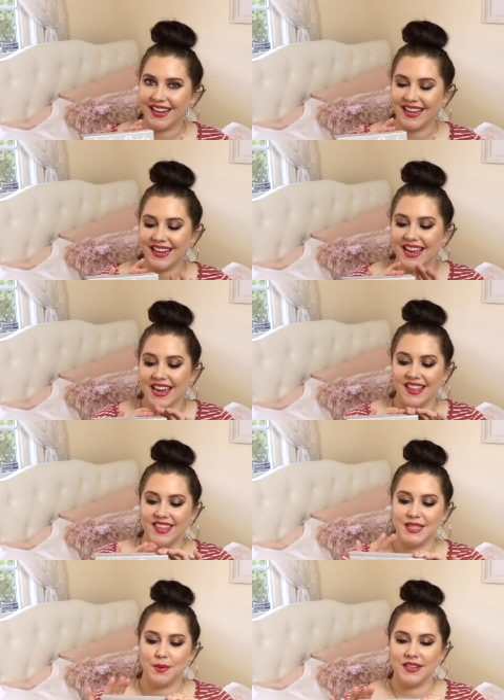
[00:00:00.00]
it.
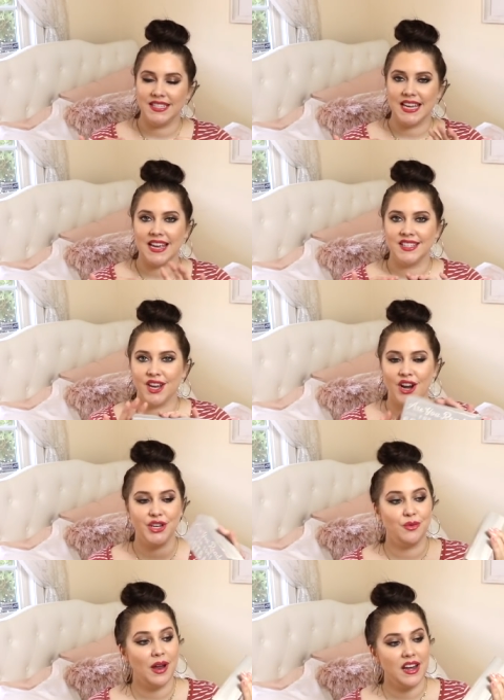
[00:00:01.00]
This one says, are
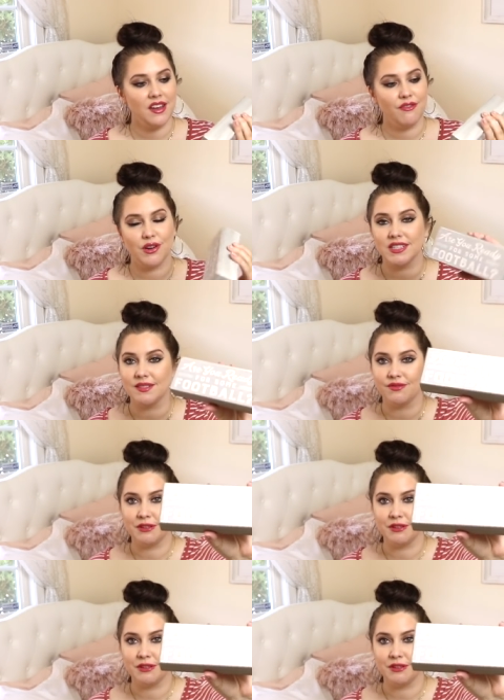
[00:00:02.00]
you ready for some